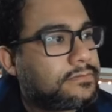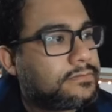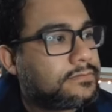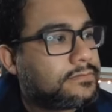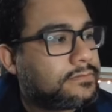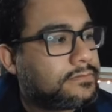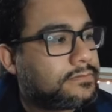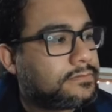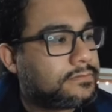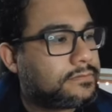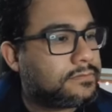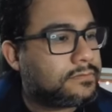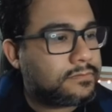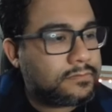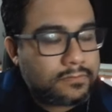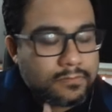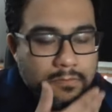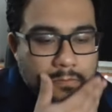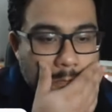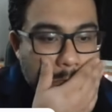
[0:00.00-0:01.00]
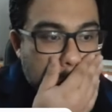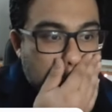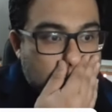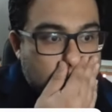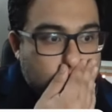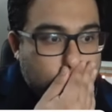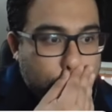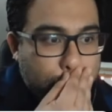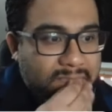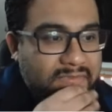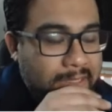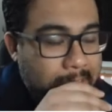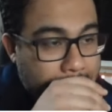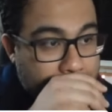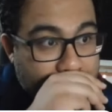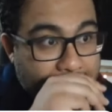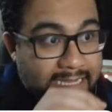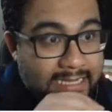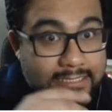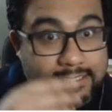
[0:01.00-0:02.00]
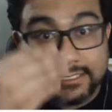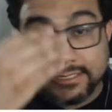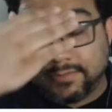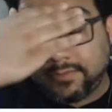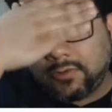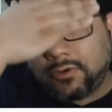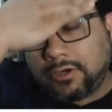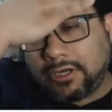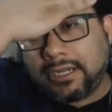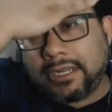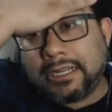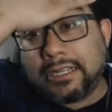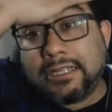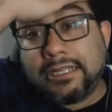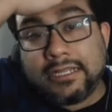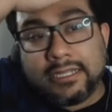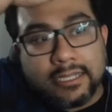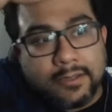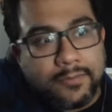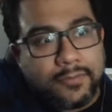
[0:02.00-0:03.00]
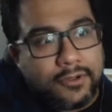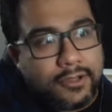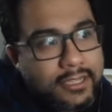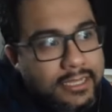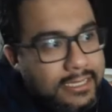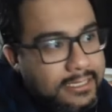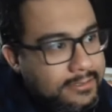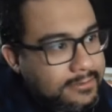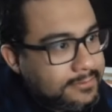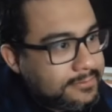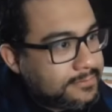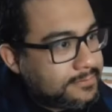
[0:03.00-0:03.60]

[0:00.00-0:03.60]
The next morning. Oh boy.